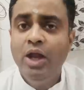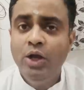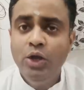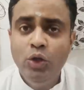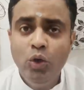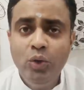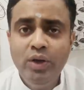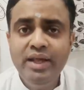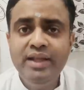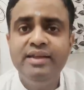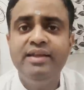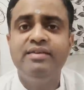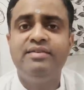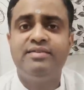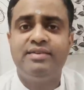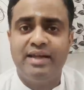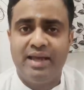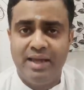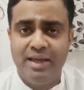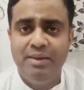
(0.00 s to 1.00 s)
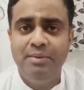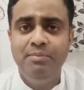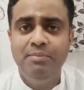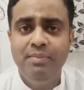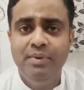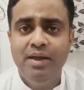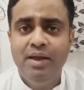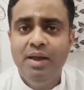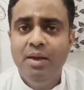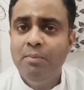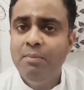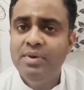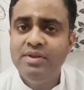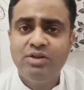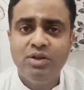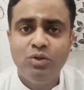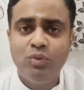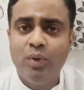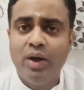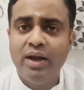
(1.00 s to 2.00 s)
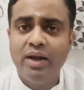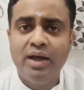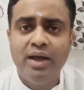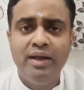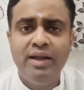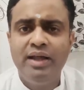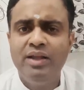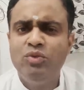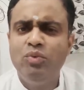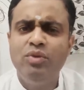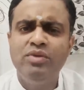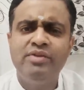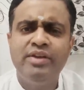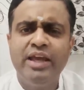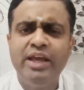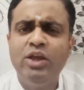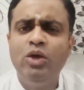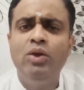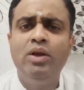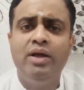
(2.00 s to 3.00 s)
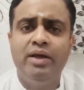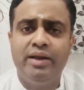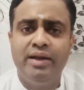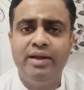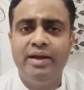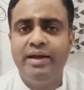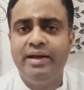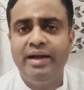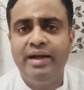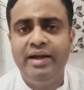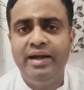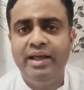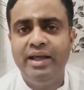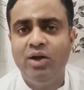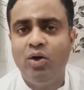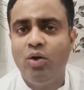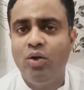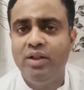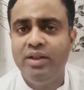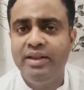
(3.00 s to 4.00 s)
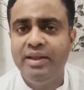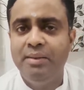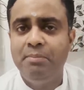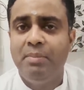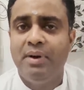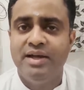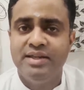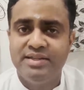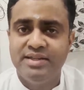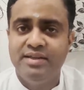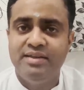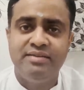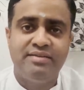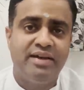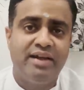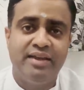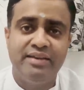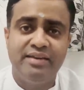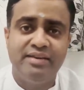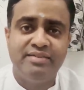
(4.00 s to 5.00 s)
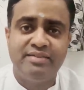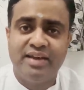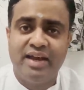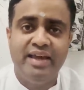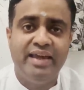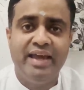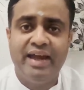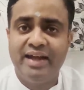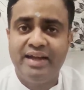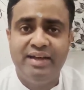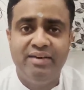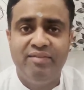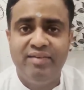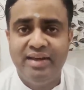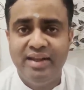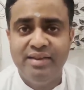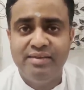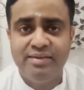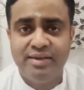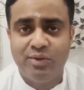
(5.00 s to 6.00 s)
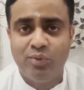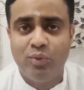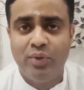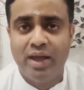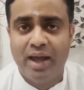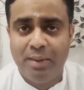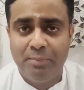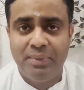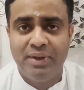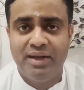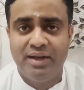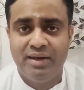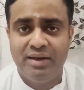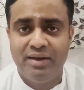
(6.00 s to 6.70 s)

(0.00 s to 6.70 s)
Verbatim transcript: During this time, Mr. Dwarkanath was regular in attending all the bhajans and other Sai activities that would happen.